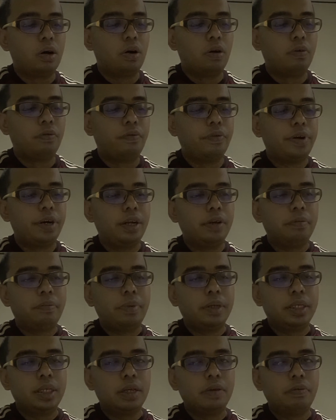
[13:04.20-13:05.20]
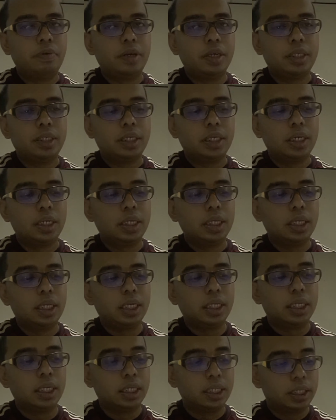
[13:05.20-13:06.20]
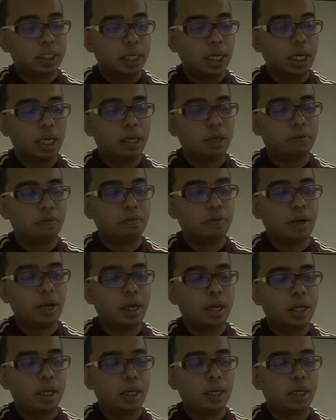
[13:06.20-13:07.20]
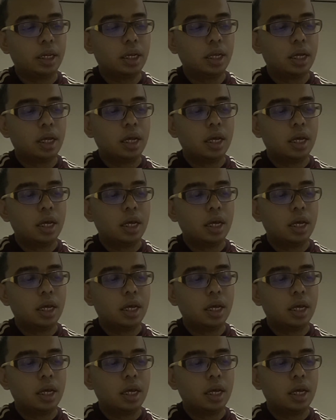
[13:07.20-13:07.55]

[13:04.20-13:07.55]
Ovarian preservation is a safe, and